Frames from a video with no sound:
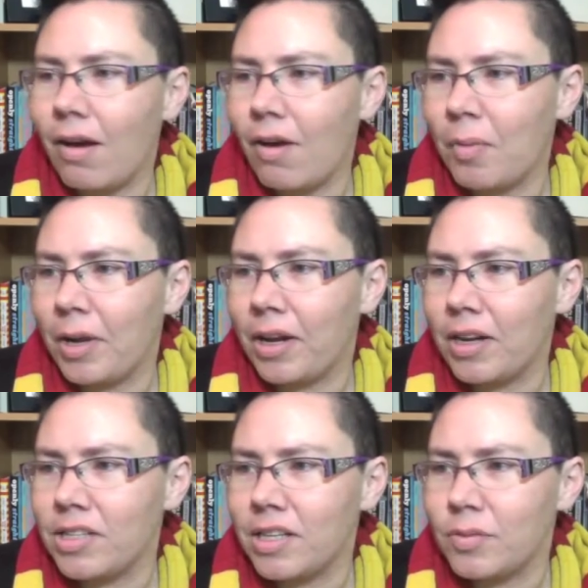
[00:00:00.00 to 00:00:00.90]
Oh my
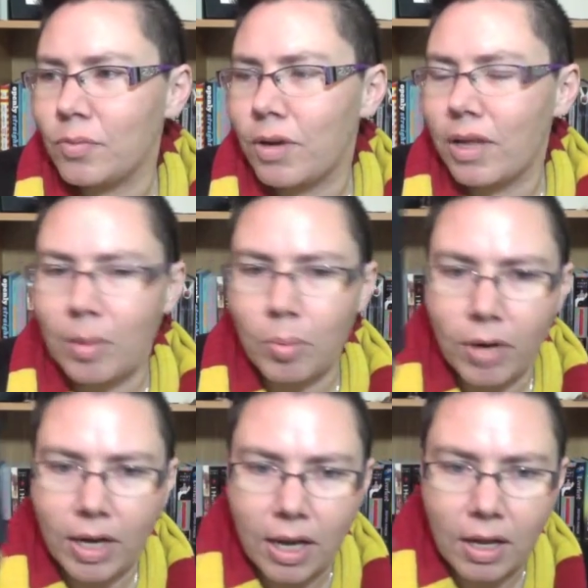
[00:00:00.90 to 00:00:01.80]
gosh, that's really
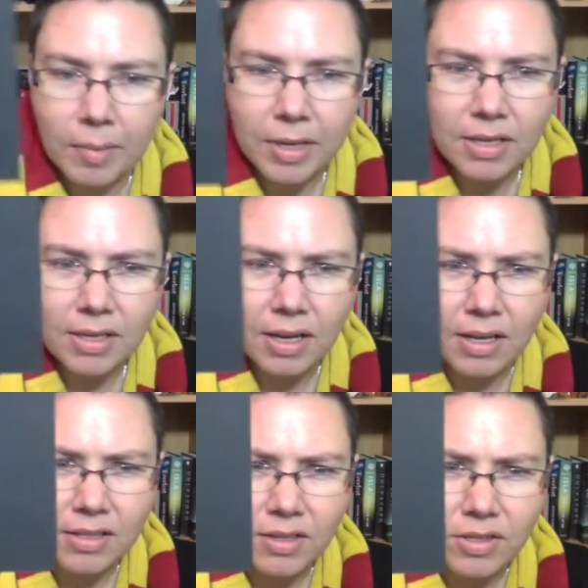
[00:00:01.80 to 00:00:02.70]
pretty. Let me get it
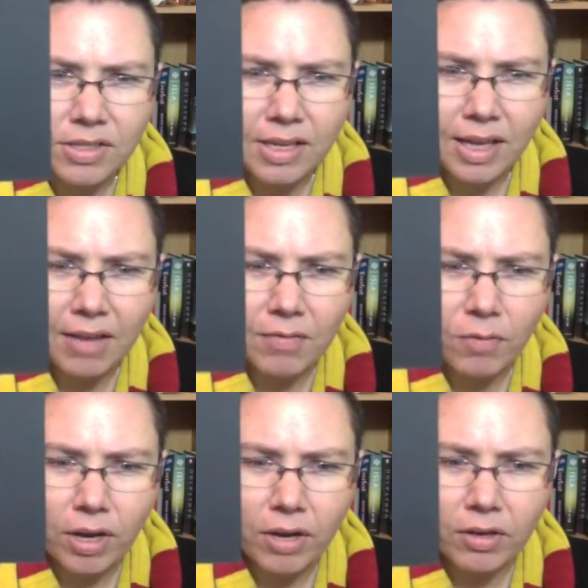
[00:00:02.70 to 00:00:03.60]
as close as I can
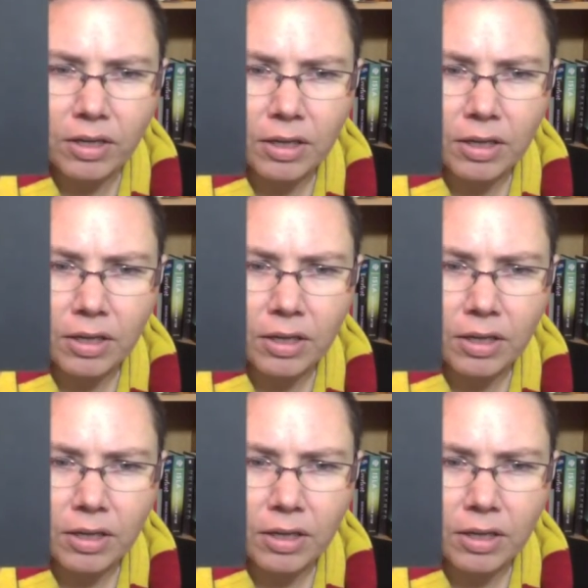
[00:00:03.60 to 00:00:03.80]
for you.